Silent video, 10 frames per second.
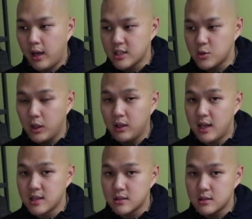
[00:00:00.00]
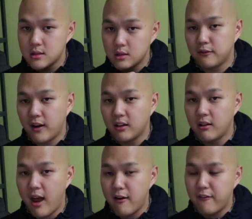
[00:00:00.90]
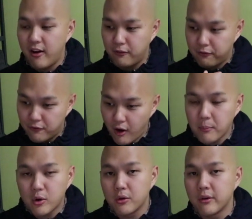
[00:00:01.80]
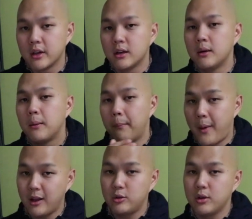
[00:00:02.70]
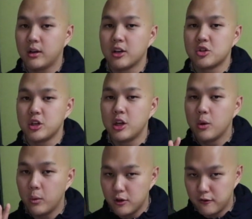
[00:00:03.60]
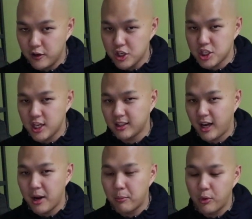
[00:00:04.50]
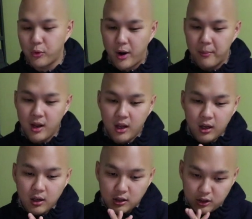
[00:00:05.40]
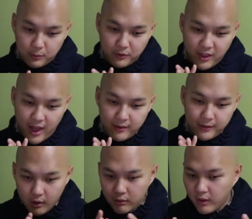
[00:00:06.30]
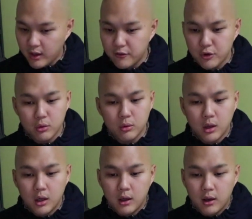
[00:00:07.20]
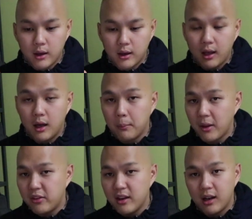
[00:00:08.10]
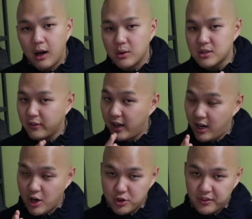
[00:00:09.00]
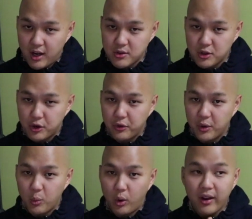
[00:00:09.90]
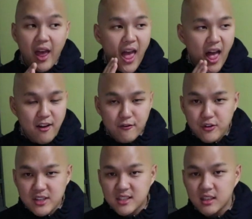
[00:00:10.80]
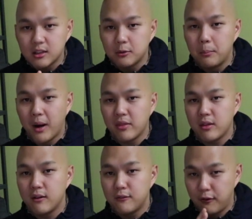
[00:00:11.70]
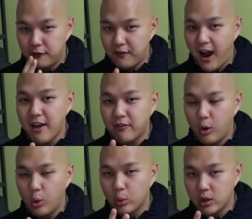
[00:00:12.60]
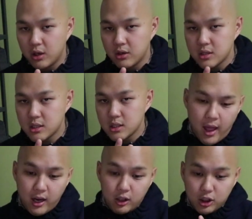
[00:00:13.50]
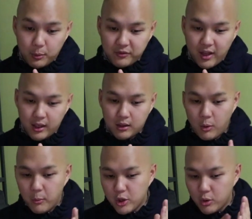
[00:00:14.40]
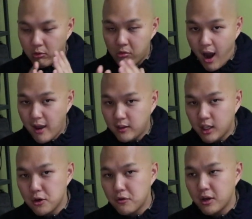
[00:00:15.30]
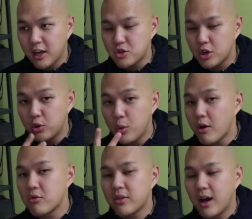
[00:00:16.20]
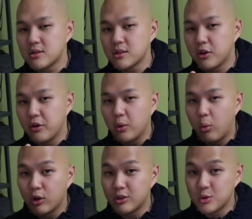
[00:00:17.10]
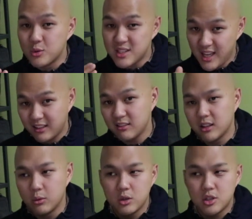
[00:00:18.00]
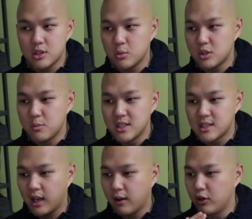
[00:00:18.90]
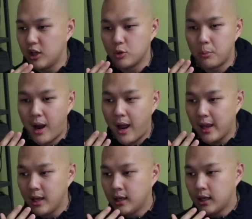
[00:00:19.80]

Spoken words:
as well as the final airfare from Korea back to your country when you finish the entire program. On top of that, they give you a monthly allowance of 800,000 Korean won every single month for 5 whole years. And on top of that, the moment you arrive, they give you an extra 200,000 Korean won to settle in, which means that if you need to buy